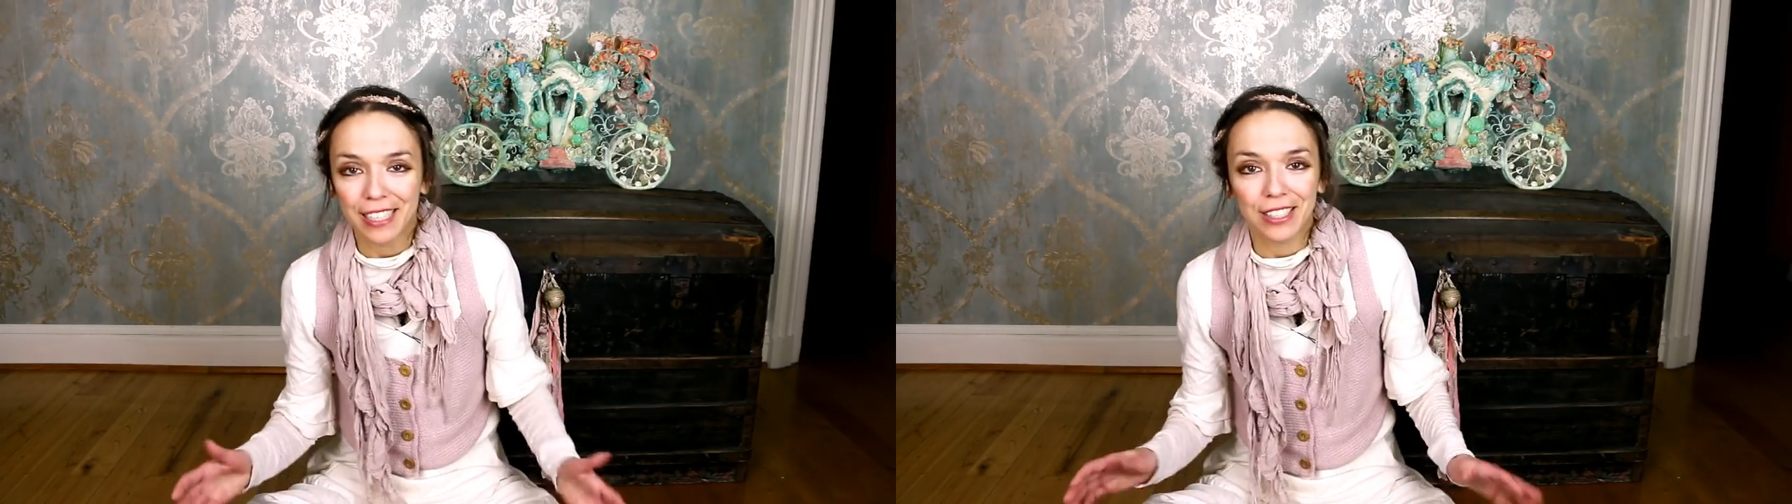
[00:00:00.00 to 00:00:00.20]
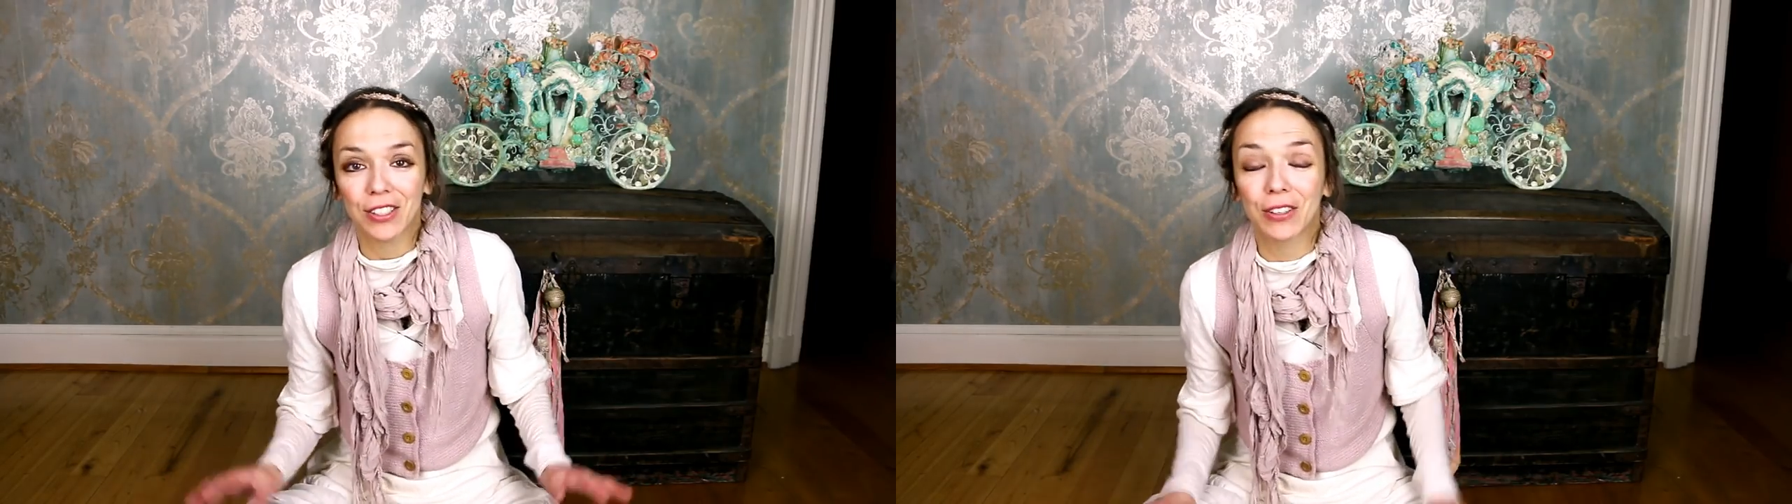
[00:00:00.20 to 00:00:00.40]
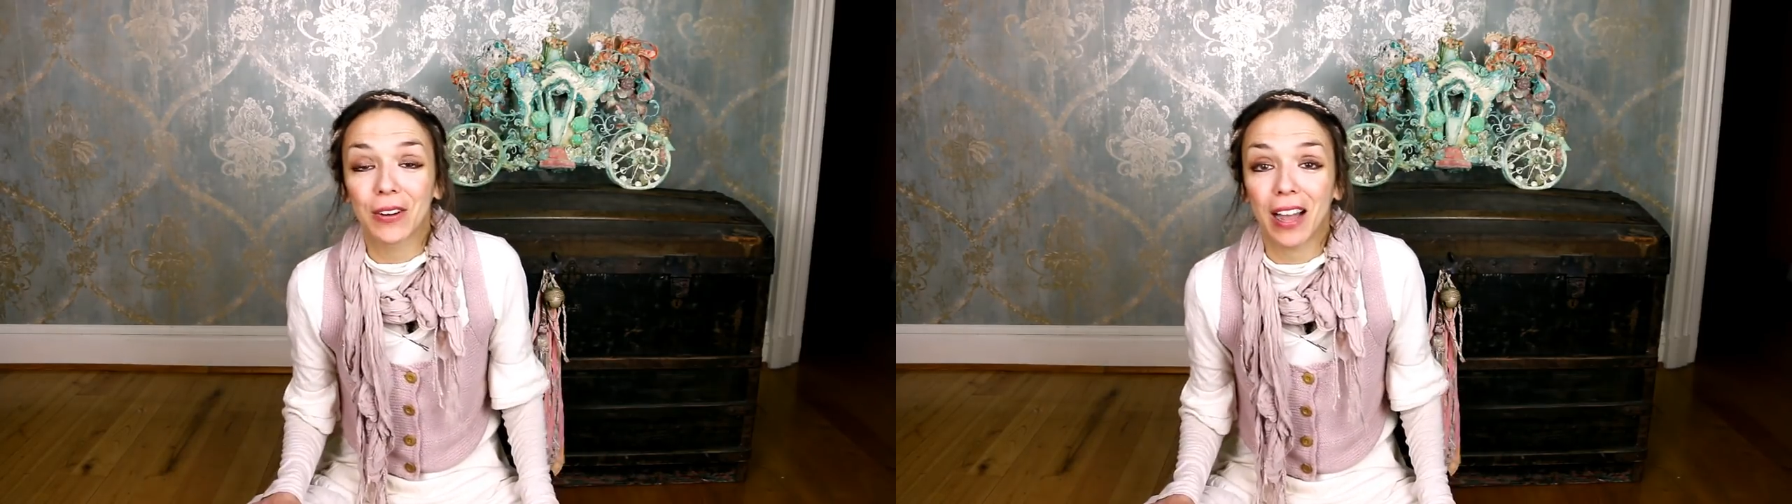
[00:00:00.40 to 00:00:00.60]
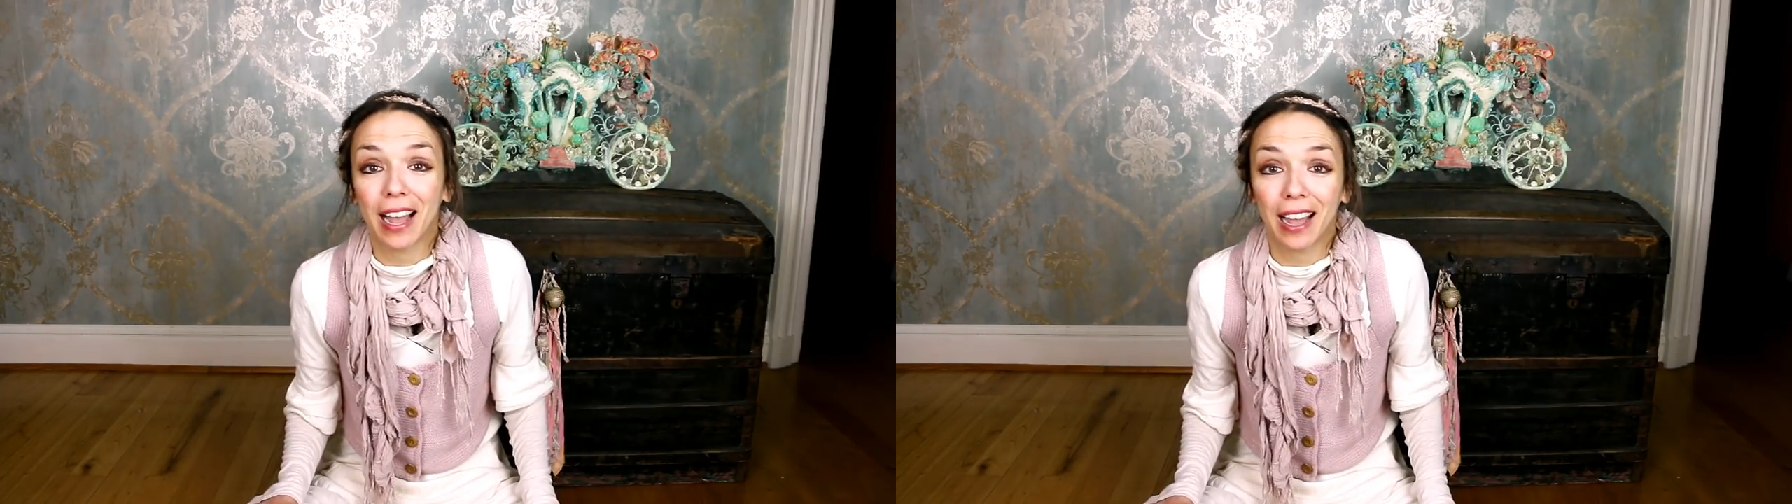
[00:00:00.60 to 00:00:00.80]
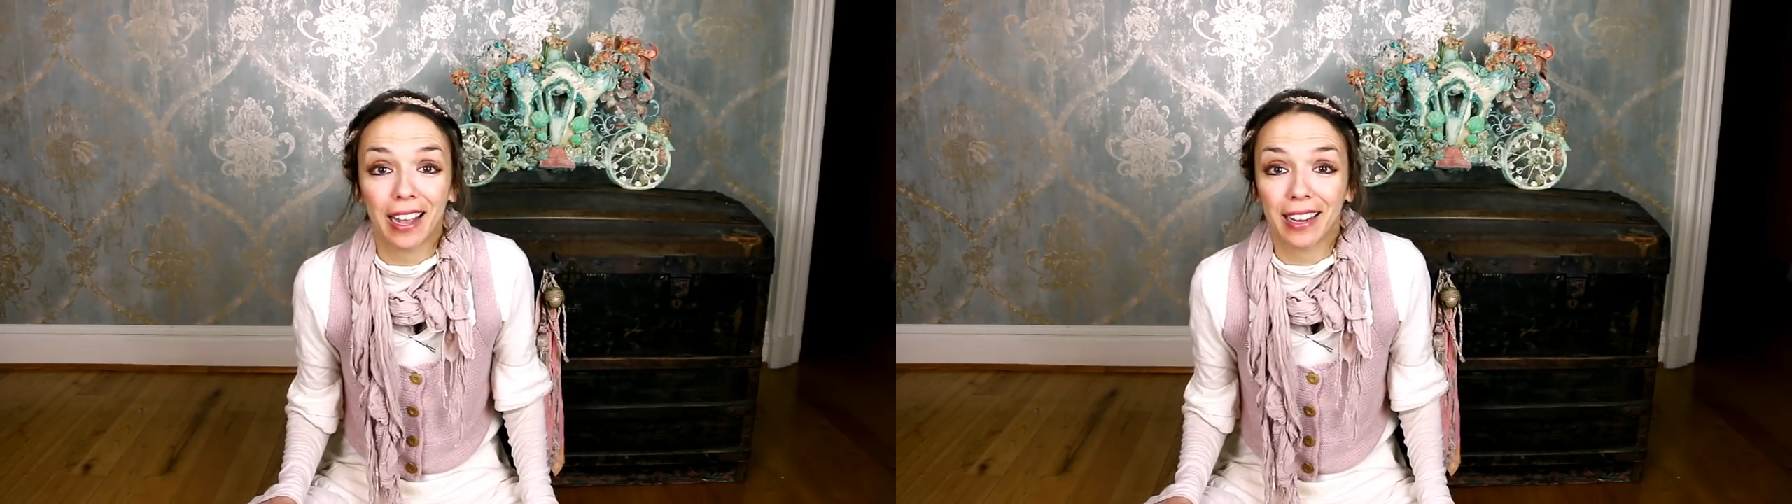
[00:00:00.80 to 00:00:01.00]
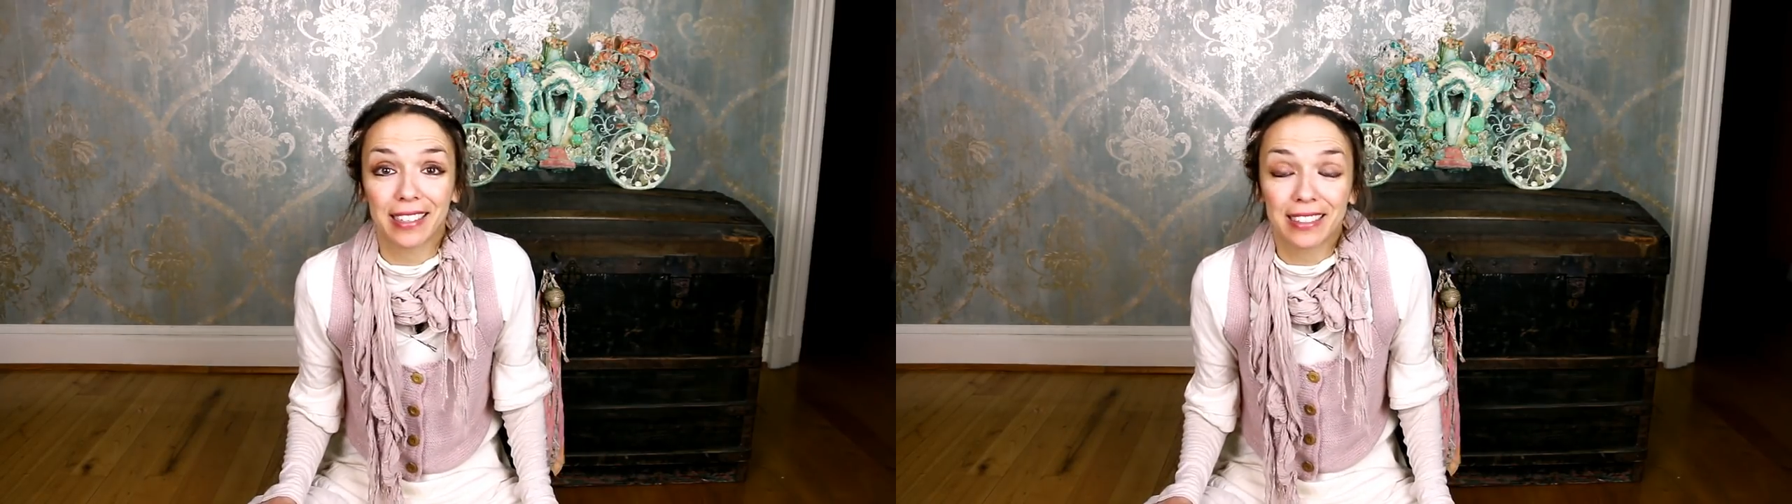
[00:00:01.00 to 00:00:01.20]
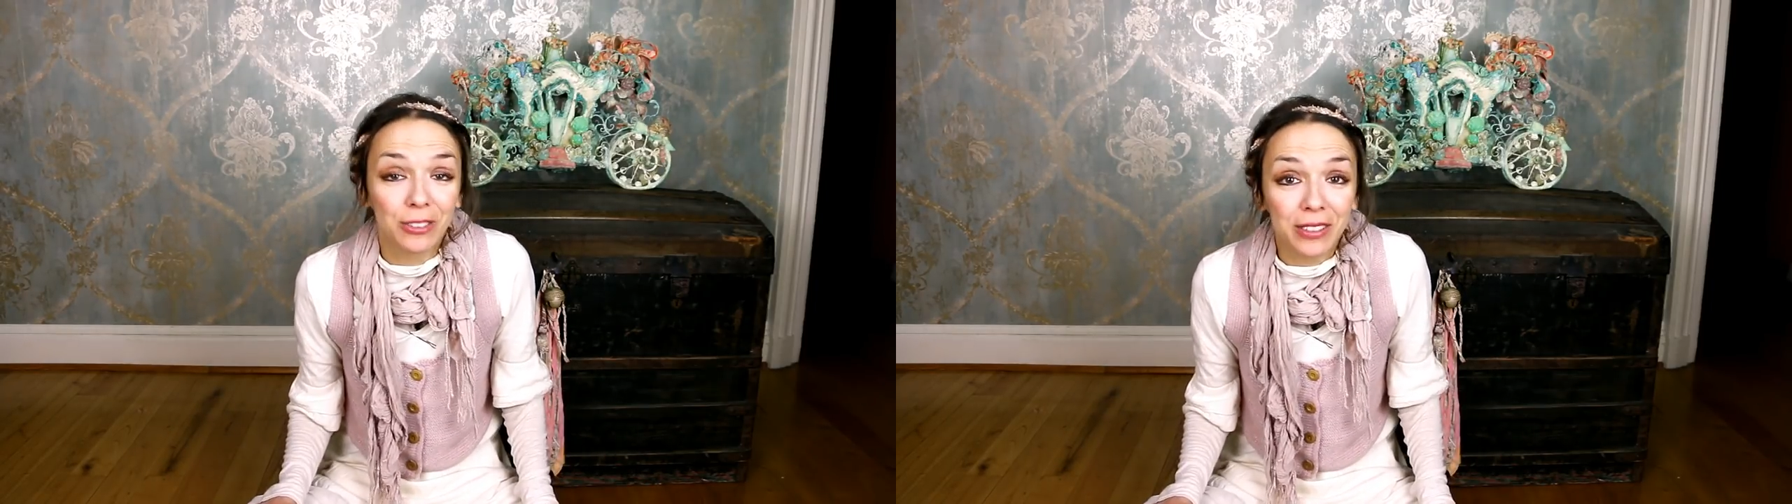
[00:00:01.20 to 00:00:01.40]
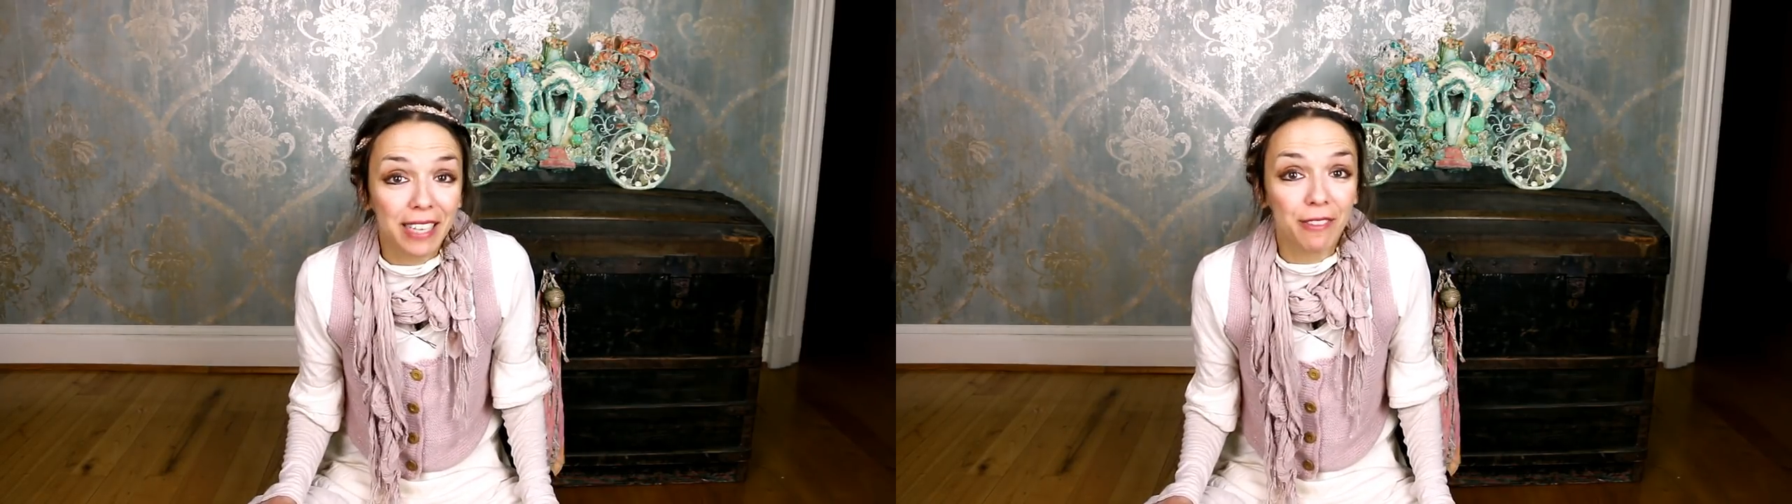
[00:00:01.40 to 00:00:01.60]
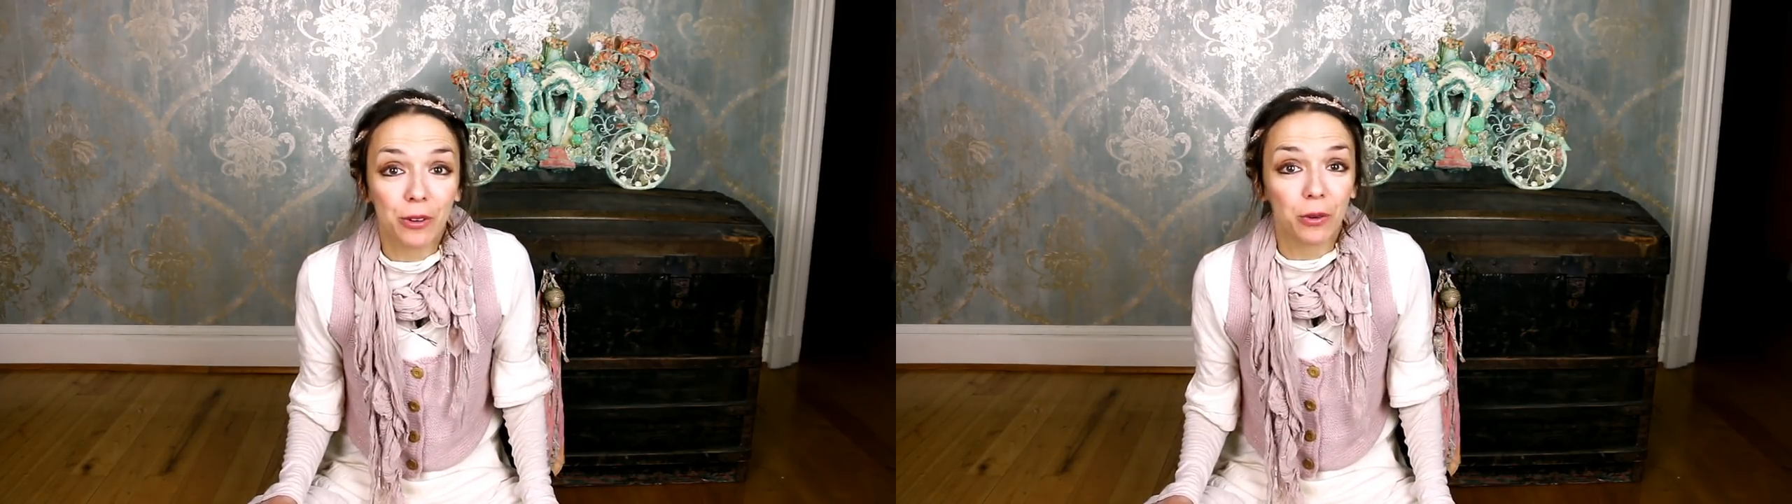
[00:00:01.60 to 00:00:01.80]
so I don't give the